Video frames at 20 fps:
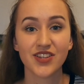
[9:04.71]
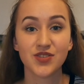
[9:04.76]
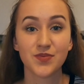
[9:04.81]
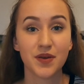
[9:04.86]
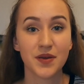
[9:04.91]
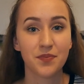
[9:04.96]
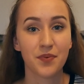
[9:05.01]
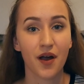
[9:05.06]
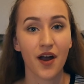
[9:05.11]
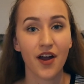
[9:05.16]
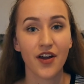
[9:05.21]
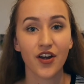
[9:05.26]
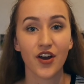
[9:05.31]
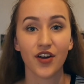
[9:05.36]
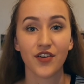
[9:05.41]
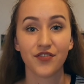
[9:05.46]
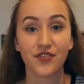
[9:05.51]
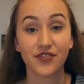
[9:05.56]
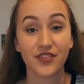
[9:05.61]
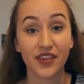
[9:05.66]
to be part
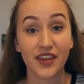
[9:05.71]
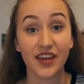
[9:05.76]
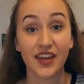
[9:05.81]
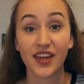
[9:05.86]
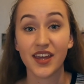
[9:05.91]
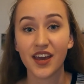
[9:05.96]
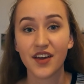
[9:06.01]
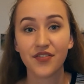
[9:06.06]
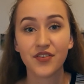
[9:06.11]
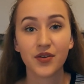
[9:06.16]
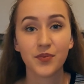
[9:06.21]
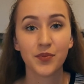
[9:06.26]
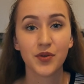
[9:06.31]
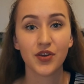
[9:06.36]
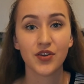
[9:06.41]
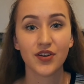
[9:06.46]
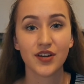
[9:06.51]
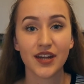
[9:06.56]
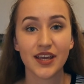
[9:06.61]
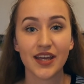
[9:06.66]
of the EF
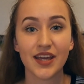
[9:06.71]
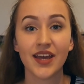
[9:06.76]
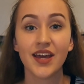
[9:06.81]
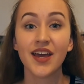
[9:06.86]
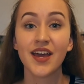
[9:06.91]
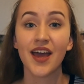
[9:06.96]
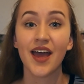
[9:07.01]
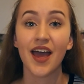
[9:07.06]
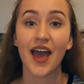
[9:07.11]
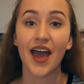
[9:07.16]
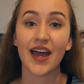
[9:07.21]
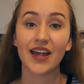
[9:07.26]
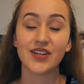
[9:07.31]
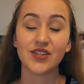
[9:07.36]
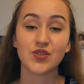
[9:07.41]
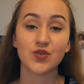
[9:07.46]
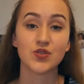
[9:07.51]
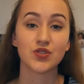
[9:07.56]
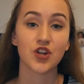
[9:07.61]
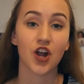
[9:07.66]
community and
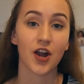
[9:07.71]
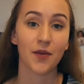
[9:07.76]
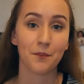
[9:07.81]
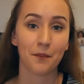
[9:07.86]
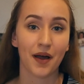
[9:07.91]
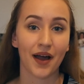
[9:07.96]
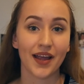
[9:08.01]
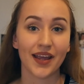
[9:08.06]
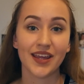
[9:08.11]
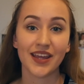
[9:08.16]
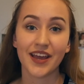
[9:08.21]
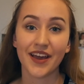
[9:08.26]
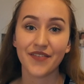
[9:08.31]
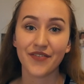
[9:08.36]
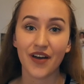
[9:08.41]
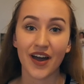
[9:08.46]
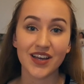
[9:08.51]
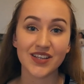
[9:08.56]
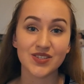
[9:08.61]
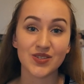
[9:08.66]
to start my EF
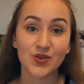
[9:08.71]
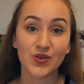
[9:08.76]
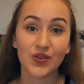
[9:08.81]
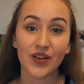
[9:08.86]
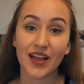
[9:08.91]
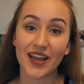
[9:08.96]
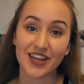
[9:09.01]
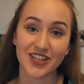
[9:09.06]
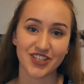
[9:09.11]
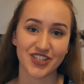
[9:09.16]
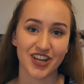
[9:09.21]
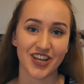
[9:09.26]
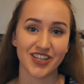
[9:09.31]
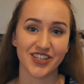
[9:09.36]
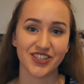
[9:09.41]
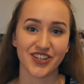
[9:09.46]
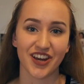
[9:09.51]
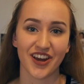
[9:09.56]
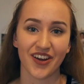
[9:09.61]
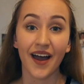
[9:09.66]
high school exchange
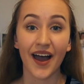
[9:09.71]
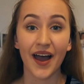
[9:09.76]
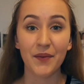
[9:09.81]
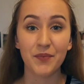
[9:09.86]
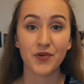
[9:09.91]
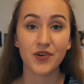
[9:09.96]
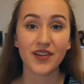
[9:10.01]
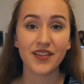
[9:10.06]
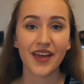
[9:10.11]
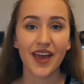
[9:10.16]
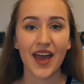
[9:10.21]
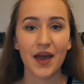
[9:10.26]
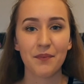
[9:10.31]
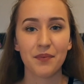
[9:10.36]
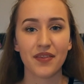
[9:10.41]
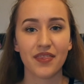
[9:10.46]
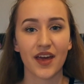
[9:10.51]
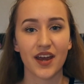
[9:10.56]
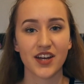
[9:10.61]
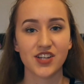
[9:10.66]
year. I'm really happy
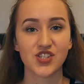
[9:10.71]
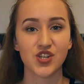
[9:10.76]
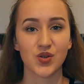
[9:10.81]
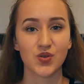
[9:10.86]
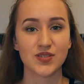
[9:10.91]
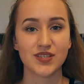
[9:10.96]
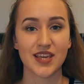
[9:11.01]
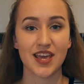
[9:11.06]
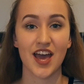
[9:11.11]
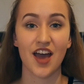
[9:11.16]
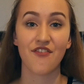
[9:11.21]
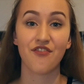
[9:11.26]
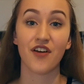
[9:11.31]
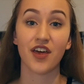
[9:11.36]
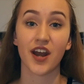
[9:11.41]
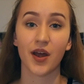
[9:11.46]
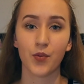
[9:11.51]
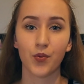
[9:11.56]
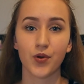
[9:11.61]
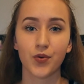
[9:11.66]
that I chose EF, and
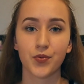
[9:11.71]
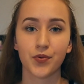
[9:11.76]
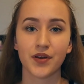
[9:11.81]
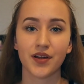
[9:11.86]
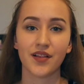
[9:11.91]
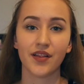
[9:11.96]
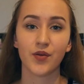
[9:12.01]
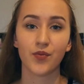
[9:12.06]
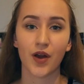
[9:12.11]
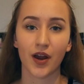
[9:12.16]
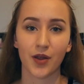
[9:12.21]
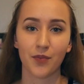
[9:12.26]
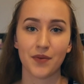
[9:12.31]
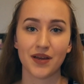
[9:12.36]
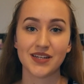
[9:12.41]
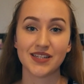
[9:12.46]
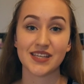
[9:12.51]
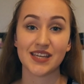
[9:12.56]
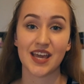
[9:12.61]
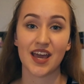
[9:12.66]
I would really
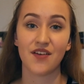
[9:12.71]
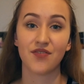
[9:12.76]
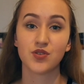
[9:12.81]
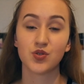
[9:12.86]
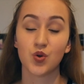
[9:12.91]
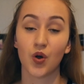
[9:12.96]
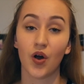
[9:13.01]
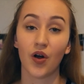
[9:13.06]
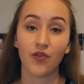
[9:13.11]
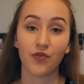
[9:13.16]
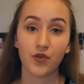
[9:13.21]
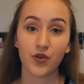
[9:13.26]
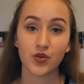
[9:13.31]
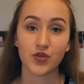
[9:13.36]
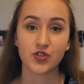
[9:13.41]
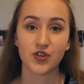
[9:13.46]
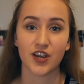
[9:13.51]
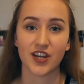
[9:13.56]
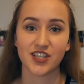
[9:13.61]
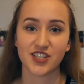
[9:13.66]
recommend EF to all
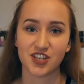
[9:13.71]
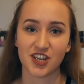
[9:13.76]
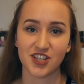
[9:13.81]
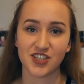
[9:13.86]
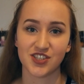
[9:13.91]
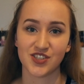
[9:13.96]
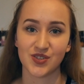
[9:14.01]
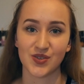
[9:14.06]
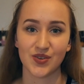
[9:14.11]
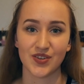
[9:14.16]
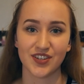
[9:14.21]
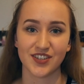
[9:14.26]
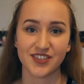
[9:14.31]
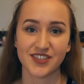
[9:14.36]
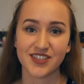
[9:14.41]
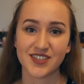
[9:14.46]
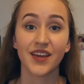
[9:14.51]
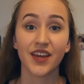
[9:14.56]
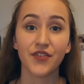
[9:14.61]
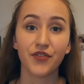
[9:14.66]
future exchange
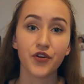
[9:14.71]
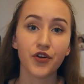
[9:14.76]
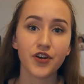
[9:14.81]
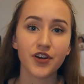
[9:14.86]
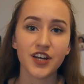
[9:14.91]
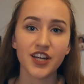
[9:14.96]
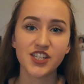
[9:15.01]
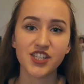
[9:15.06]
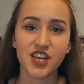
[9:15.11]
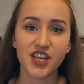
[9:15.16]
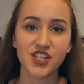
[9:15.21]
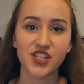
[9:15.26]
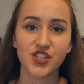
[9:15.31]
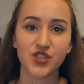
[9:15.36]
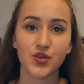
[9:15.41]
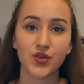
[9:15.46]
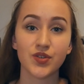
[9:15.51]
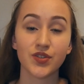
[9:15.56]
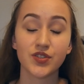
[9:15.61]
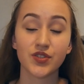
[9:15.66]
students. If you're an exchange
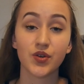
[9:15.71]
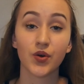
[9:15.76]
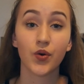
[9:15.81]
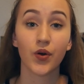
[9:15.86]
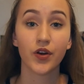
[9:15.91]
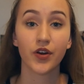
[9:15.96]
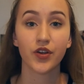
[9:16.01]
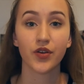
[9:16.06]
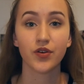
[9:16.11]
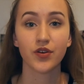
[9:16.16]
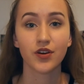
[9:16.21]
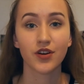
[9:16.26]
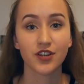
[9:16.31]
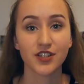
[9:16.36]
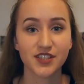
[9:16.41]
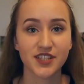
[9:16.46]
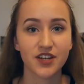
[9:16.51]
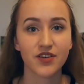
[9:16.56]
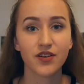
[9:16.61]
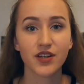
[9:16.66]
student or you're
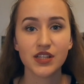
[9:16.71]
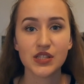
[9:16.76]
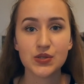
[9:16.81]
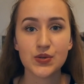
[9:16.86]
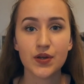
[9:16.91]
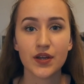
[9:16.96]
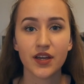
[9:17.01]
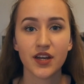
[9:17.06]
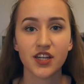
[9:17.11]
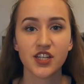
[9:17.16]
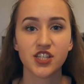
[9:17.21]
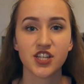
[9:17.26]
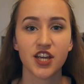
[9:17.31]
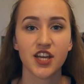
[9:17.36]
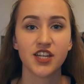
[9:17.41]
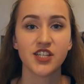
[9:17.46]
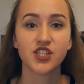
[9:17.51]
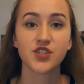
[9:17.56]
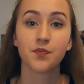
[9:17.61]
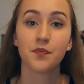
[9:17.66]
considering doing an
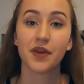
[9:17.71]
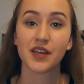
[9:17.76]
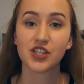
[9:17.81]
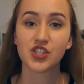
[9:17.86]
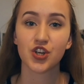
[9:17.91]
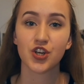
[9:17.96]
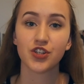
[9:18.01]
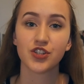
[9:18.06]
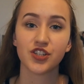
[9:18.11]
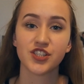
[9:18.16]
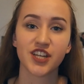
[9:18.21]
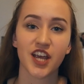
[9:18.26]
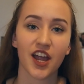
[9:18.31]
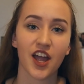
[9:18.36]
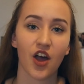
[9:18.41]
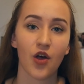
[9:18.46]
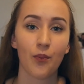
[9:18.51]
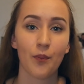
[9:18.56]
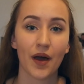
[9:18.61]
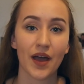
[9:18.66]
exchange, make sure to check
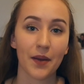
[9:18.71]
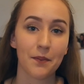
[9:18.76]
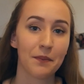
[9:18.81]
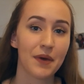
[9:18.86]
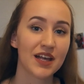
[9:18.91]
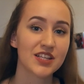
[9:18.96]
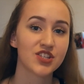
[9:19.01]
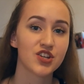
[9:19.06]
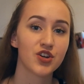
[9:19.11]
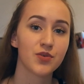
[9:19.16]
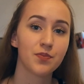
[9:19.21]
out my ambassador